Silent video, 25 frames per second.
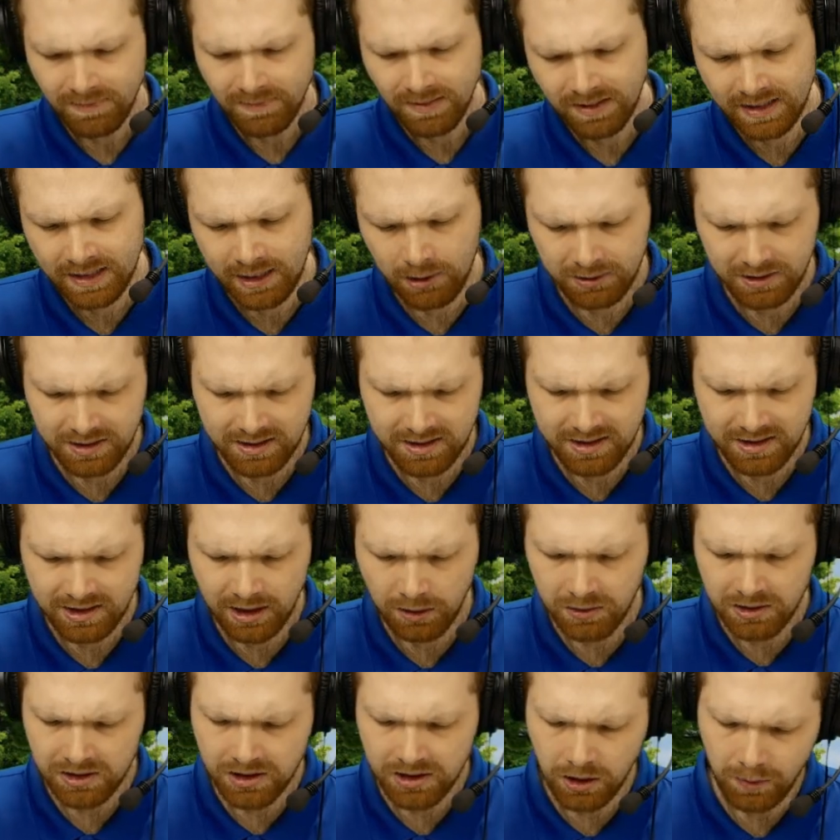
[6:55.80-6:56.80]
Now when the sun
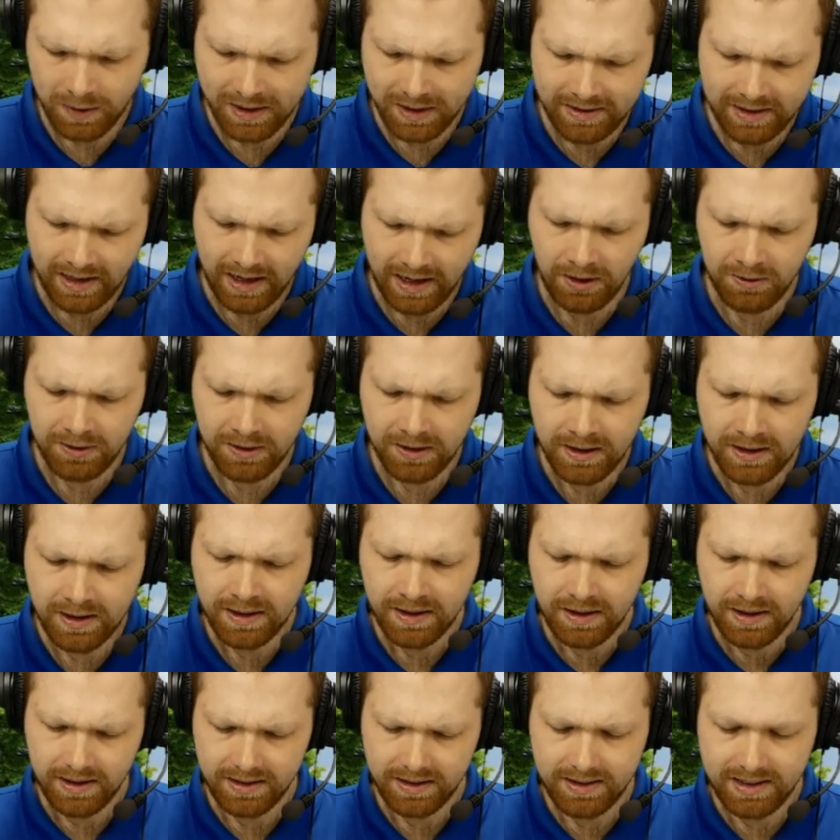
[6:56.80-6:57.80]
was going down,
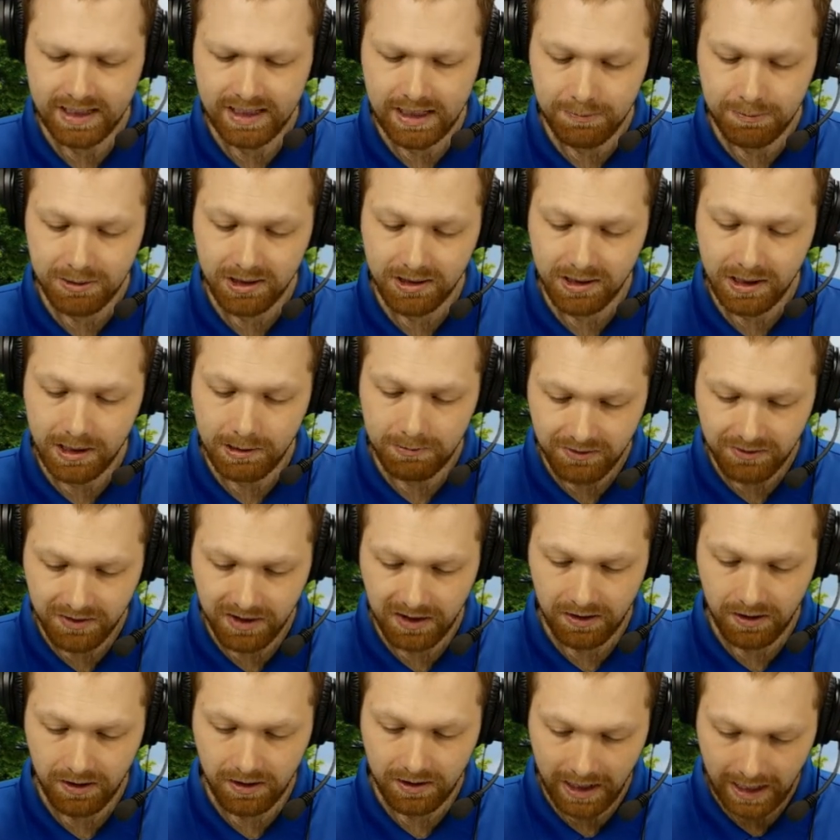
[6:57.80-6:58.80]
a deep sleep
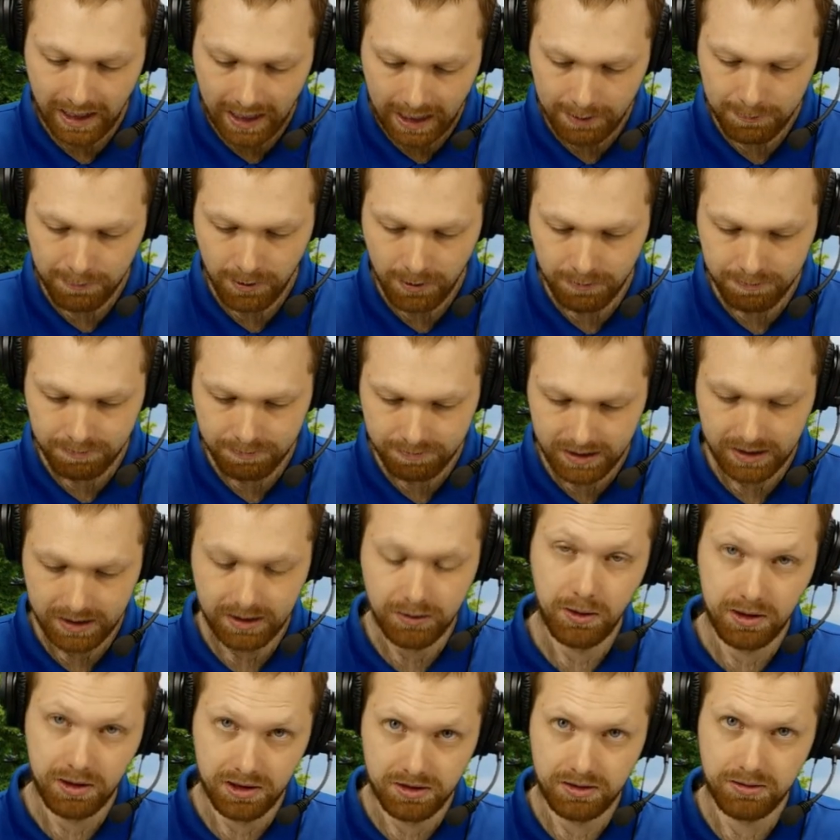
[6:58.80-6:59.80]
fell on Abram. He
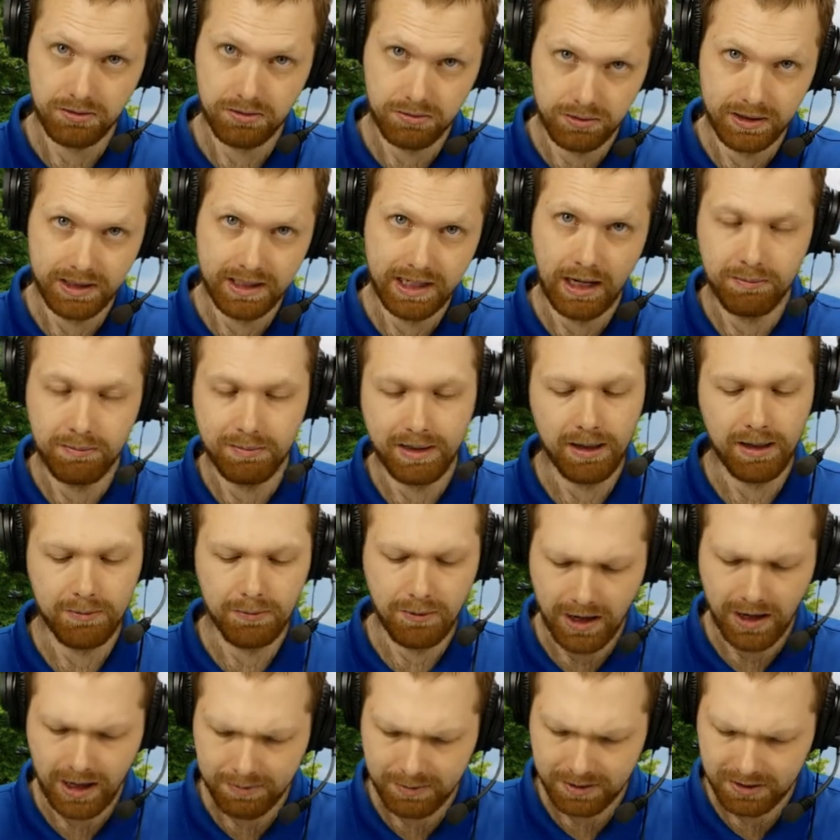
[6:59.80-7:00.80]
wasn't renamed
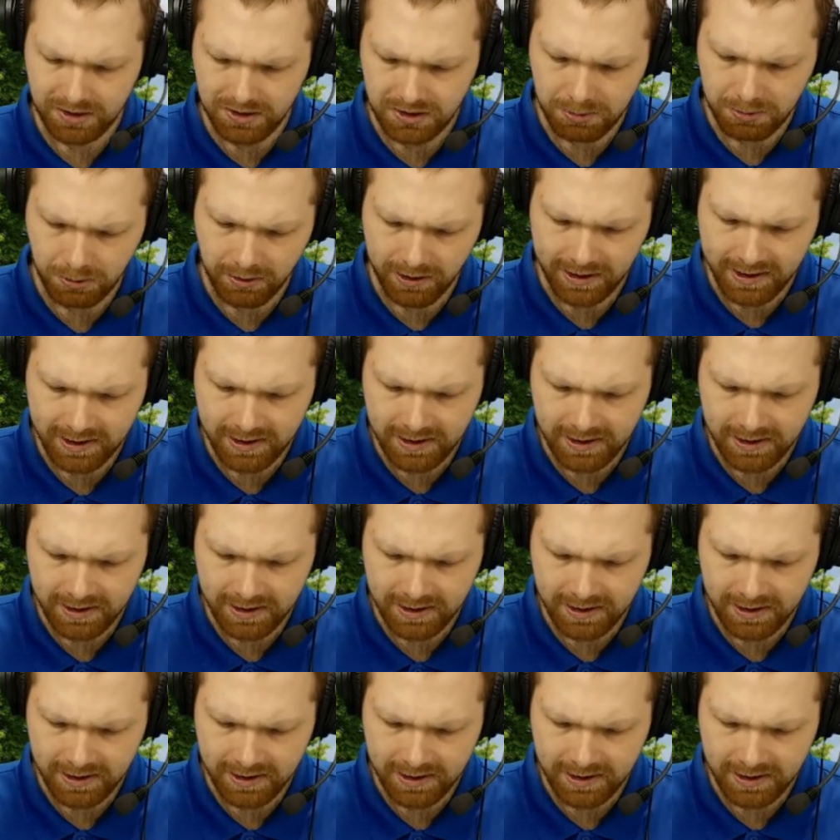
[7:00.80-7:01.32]
Abraham at this point.